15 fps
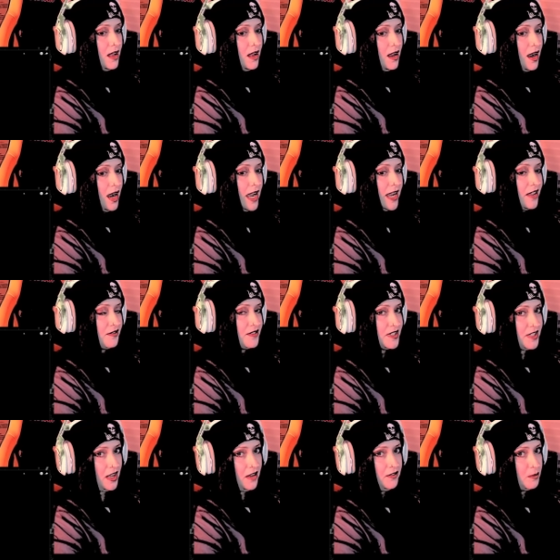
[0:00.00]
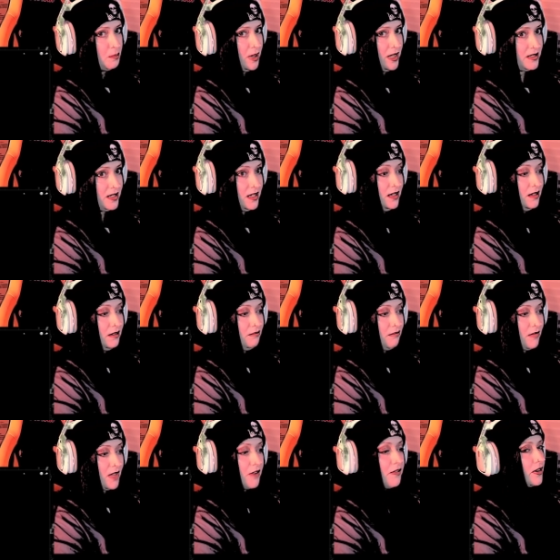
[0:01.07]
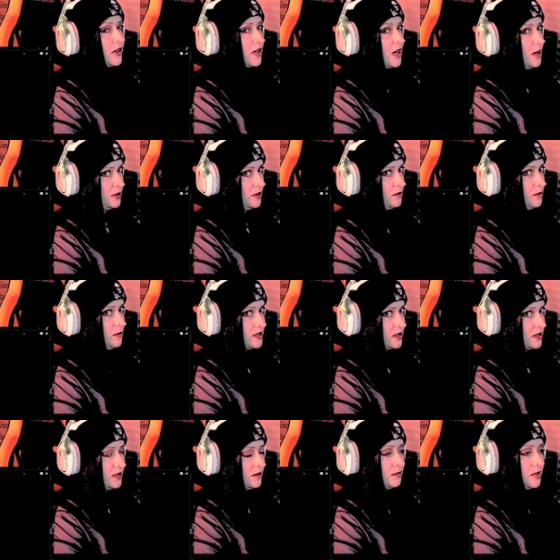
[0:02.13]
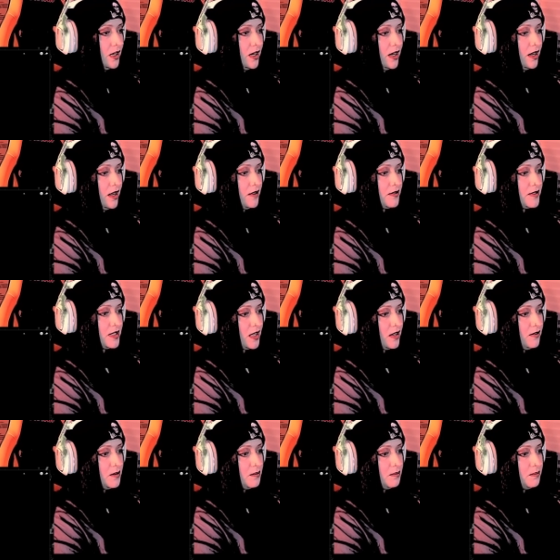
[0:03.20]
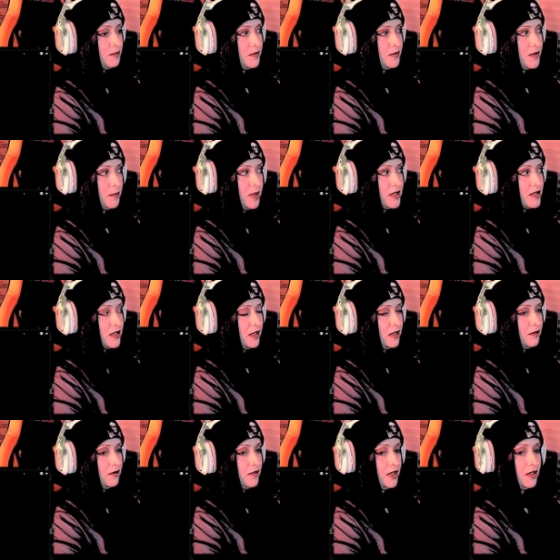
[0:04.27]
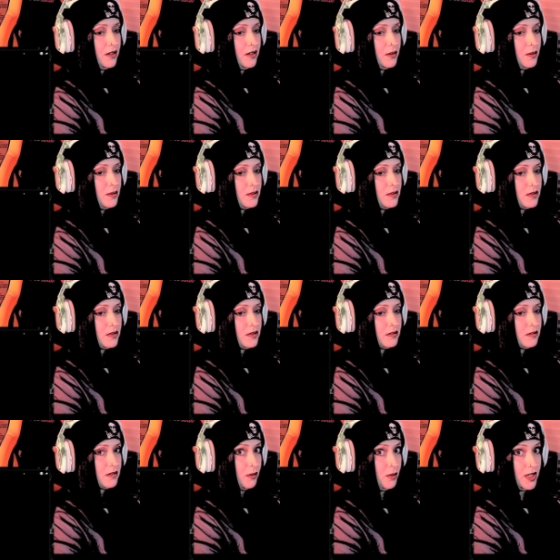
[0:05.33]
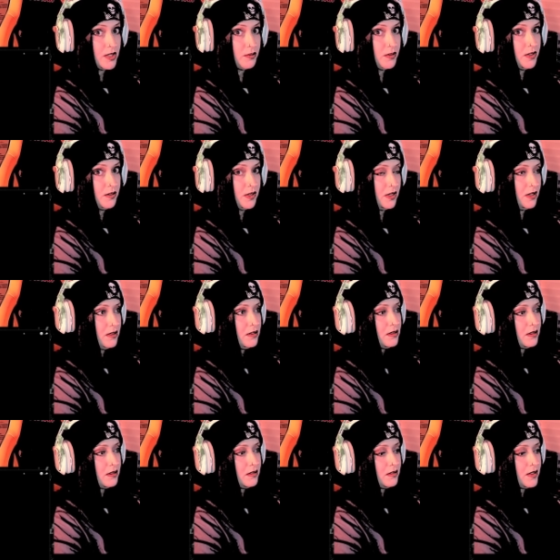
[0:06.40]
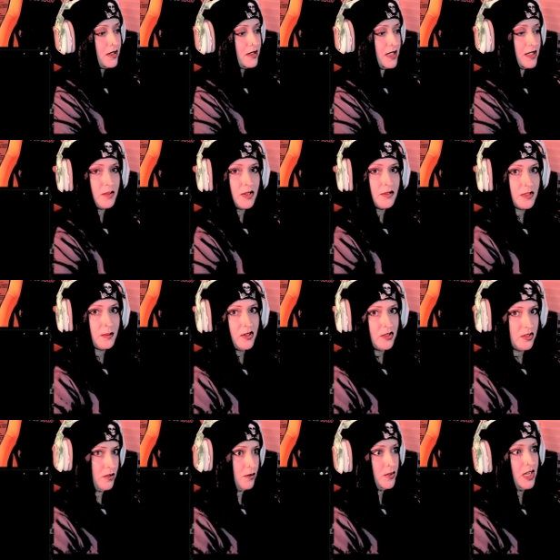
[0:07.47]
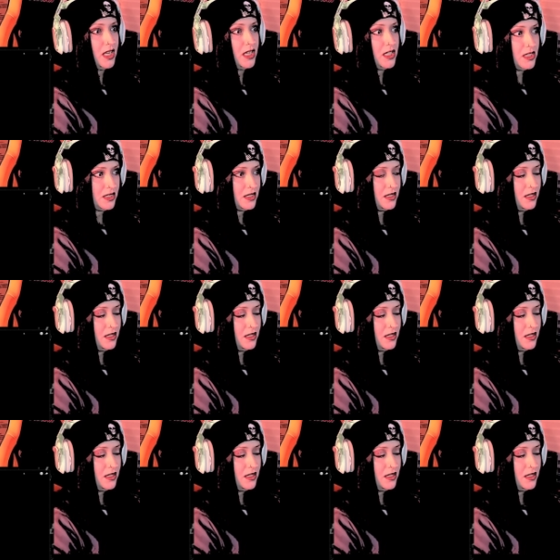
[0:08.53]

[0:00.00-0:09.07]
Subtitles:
I have saved busking. I've heard a couple of busking, but I have saved the busking videos to watch with you guys, because that's what I was about to do next.